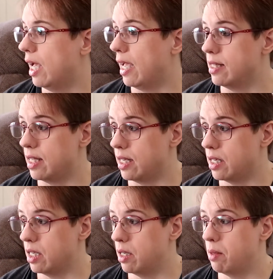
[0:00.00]
And
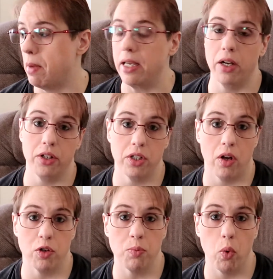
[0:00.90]
then my youngest
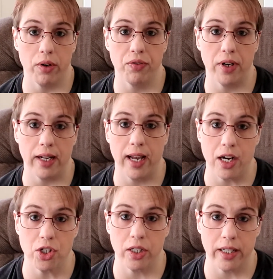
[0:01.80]
daughter's boyfriend
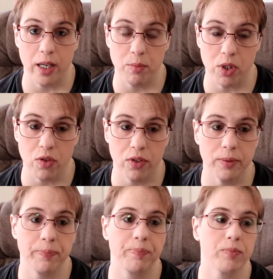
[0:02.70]
occasionally comes over,